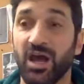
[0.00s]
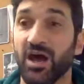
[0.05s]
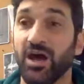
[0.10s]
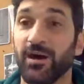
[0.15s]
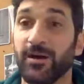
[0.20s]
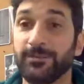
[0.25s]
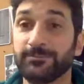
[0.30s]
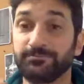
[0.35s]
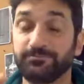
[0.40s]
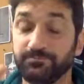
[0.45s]

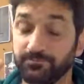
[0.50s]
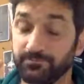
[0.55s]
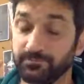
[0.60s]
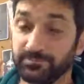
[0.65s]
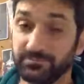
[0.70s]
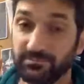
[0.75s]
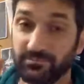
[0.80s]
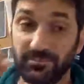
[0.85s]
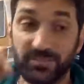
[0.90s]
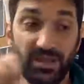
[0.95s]
Follow
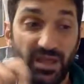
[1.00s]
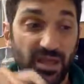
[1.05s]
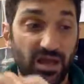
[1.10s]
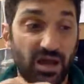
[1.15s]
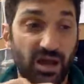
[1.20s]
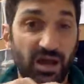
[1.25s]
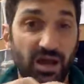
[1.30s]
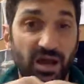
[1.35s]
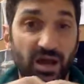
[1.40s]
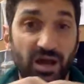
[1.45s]

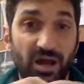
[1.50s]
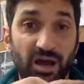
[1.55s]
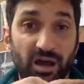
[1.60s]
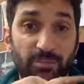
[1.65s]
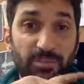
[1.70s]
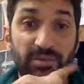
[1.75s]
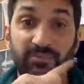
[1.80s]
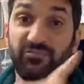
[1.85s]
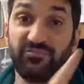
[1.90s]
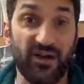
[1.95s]

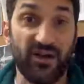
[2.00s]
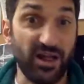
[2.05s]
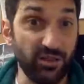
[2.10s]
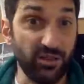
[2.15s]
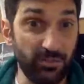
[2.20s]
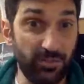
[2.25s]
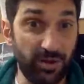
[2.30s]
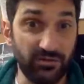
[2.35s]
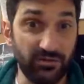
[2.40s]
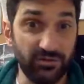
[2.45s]

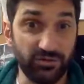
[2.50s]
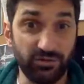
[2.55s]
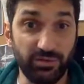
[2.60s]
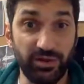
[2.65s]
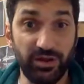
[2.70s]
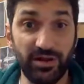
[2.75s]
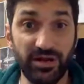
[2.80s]
him on Twitter.